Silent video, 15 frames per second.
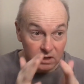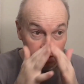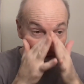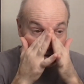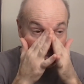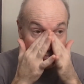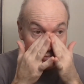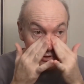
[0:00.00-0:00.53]

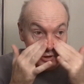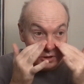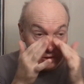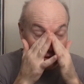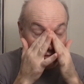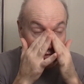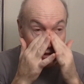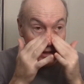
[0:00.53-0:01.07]
jelly. But
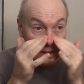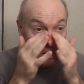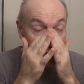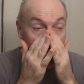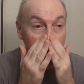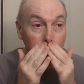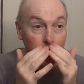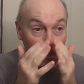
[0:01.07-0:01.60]
you know
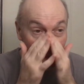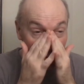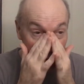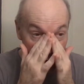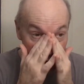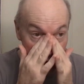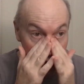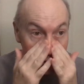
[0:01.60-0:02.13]
what?
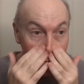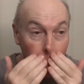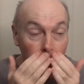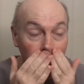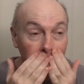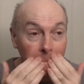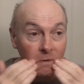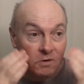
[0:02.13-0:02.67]

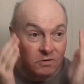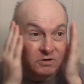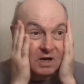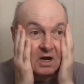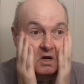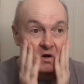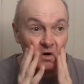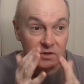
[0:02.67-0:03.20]
Who
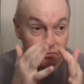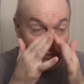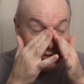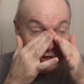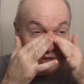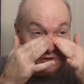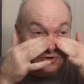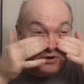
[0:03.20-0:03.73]
cares?
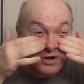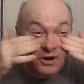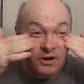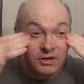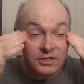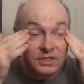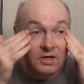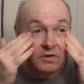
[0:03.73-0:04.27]
We're going to treat
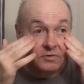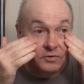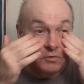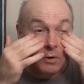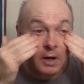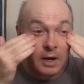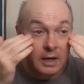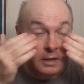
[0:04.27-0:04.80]
ourselves
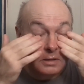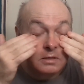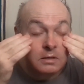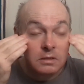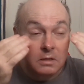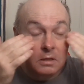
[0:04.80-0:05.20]
right,